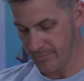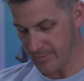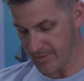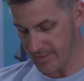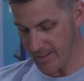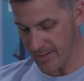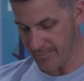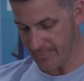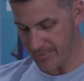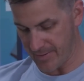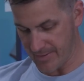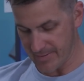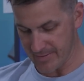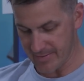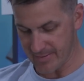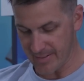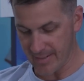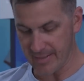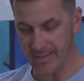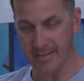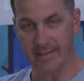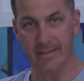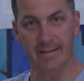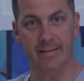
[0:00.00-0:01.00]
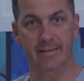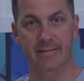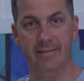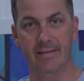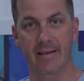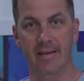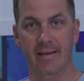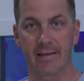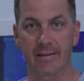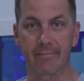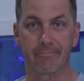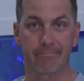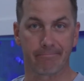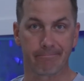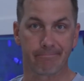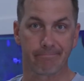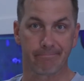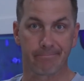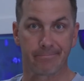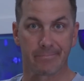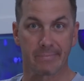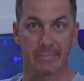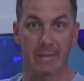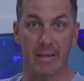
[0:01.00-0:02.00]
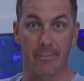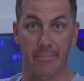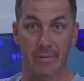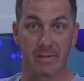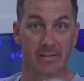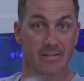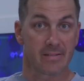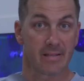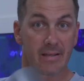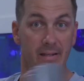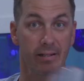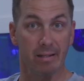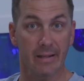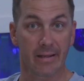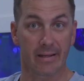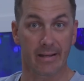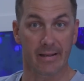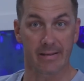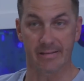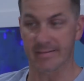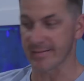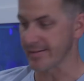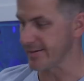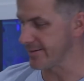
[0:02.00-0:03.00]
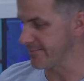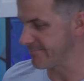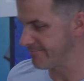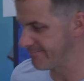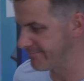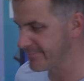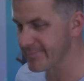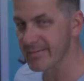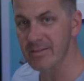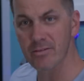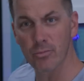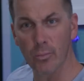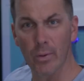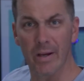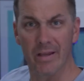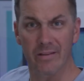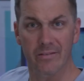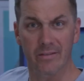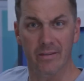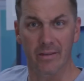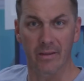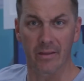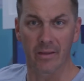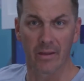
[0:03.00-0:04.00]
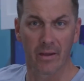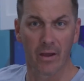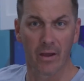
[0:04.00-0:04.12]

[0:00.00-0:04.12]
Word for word: that being said, like I said, that being said, like I said, that's why it's an